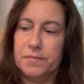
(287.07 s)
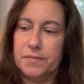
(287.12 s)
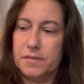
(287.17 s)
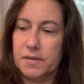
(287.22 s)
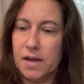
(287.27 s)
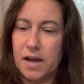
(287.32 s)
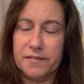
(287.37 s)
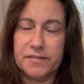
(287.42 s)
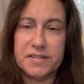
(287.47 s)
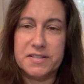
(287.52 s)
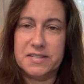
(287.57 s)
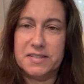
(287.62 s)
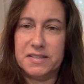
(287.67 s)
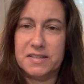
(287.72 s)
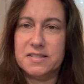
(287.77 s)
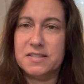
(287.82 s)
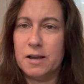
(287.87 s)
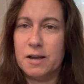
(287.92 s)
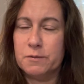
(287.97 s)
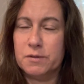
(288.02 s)
obviously the
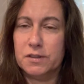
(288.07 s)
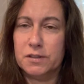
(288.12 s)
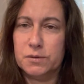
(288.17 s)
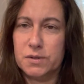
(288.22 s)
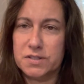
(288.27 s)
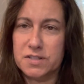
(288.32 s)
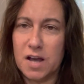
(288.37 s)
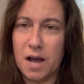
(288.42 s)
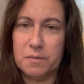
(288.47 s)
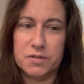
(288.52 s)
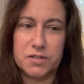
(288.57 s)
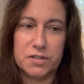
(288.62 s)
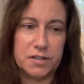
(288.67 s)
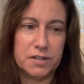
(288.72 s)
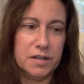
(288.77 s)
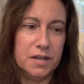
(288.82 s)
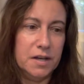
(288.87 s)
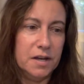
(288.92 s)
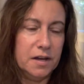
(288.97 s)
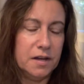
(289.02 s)
same with Lewis option.
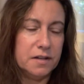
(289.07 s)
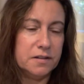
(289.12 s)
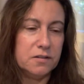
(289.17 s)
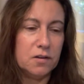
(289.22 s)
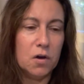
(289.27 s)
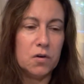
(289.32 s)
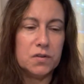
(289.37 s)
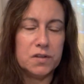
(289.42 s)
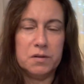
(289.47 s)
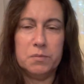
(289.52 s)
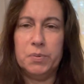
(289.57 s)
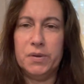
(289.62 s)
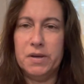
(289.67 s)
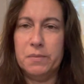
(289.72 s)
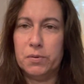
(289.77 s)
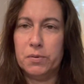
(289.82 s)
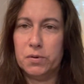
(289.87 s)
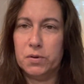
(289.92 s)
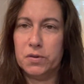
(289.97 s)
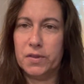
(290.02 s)
It's only
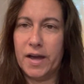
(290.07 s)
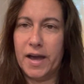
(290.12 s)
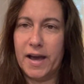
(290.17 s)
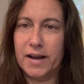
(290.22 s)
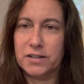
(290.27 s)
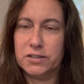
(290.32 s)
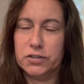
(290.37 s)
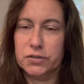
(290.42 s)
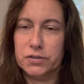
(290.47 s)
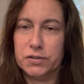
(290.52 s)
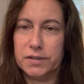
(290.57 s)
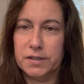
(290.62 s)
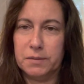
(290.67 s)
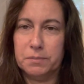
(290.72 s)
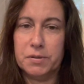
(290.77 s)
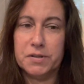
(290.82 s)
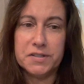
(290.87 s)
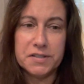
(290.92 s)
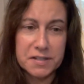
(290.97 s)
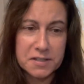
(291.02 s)
people that actually
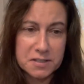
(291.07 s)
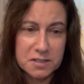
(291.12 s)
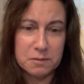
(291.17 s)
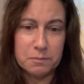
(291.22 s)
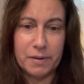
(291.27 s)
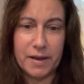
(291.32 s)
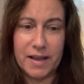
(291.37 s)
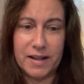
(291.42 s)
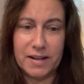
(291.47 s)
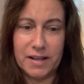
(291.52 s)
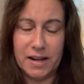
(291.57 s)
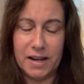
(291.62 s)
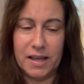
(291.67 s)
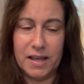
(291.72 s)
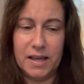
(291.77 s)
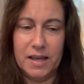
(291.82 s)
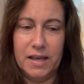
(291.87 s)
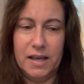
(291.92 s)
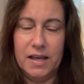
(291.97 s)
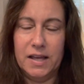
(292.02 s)
participate in
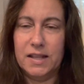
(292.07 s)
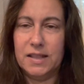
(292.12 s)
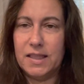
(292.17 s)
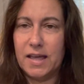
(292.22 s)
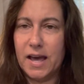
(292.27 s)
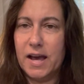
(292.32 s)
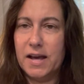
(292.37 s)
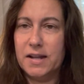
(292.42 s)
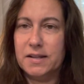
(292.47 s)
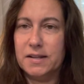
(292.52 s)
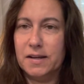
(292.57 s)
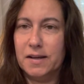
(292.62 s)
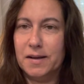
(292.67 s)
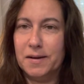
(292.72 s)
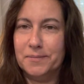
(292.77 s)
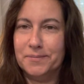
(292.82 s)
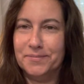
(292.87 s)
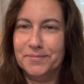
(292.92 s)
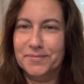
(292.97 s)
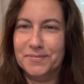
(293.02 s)
it that
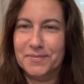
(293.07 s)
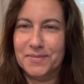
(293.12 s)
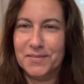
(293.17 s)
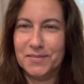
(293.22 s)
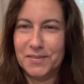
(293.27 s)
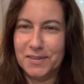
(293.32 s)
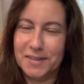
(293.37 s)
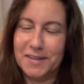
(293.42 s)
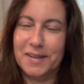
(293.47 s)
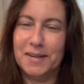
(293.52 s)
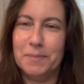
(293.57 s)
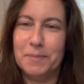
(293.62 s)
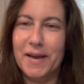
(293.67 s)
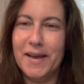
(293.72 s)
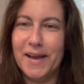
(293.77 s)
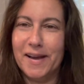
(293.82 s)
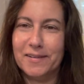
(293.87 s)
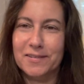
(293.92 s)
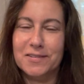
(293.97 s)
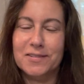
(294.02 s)
would get a
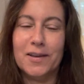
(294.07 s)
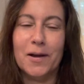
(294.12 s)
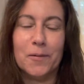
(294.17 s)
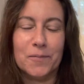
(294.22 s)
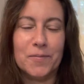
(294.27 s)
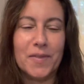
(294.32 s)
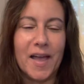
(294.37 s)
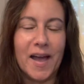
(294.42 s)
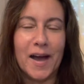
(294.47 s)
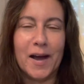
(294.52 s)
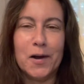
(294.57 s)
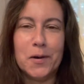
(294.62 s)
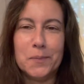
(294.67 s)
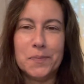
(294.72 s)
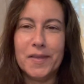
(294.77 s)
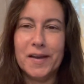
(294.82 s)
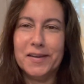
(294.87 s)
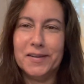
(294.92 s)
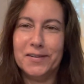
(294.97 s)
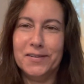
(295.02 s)
payout. So I hope
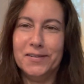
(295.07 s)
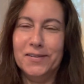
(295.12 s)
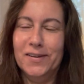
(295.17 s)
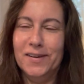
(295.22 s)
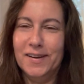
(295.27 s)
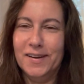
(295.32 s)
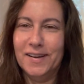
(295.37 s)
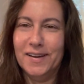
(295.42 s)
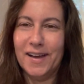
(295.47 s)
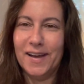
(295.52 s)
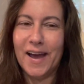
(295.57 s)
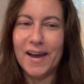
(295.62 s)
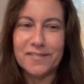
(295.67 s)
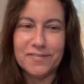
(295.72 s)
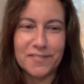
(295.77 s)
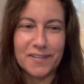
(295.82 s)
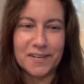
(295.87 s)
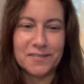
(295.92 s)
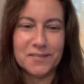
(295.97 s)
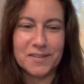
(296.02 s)
that you have
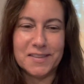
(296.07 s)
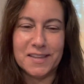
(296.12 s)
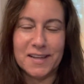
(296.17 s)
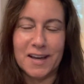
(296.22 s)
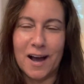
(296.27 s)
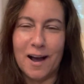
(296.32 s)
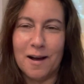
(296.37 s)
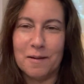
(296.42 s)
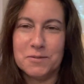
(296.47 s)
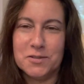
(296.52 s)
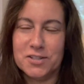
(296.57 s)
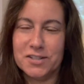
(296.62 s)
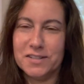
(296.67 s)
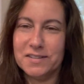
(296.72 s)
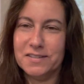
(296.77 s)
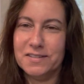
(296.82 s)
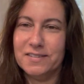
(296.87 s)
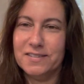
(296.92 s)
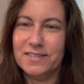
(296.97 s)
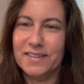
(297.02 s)
fun with the
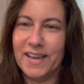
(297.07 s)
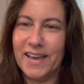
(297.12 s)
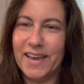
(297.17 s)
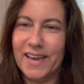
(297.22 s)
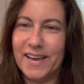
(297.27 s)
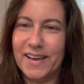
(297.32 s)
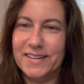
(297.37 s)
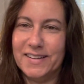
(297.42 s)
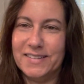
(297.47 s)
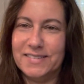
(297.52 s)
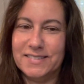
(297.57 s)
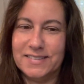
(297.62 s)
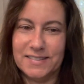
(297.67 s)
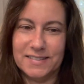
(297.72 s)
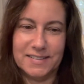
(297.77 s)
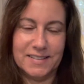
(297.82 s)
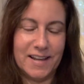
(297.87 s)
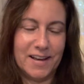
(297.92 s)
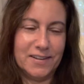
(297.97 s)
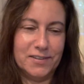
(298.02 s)
options,
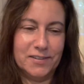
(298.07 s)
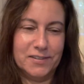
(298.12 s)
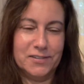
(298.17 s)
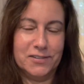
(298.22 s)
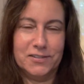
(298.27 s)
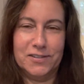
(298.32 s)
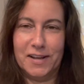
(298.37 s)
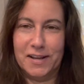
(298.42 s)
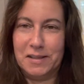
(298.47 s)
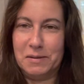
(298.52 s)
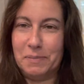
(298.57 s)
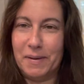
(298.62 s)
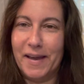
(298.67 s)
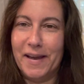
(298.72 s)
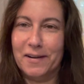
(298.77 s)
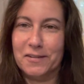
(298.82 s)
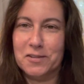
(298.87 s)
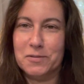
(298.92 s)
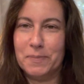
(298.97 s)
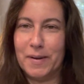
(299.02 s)
and now you understand the
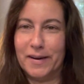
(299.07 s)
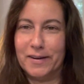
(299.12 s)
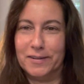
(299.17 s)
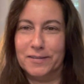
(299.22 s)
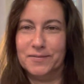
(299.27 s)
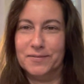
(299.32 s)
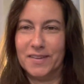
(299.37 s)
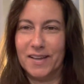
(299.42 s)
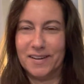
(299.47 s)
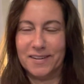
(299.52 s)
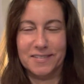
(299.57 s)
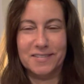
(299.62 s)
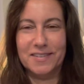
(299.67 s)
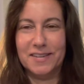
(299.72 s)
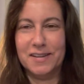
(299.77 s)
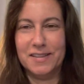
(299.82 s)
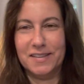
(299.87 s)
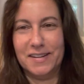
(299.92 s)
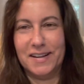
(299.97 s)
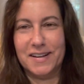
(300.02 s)
payouts better. And I'll see
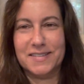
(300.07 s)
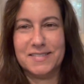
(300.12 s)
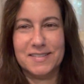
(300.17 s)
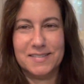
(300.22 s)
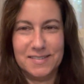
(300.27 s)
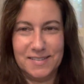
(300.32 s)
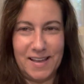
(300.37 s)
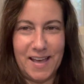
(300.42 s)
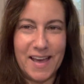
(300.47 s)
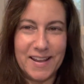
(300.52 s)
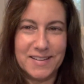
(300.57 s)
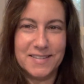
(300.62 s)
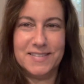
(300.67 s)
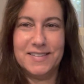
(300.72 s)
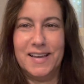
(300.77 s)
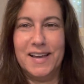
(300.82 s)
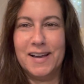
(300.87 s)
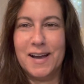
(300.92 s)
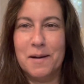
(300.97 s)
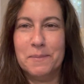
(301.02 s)
you at the next
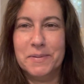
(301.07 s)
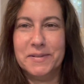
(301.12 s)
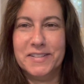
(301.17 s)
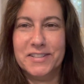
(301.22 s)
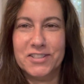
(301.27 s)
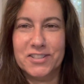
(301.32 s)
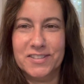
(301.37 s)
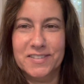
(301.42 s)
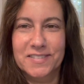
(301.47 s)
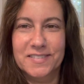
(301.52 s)
NSCA competition.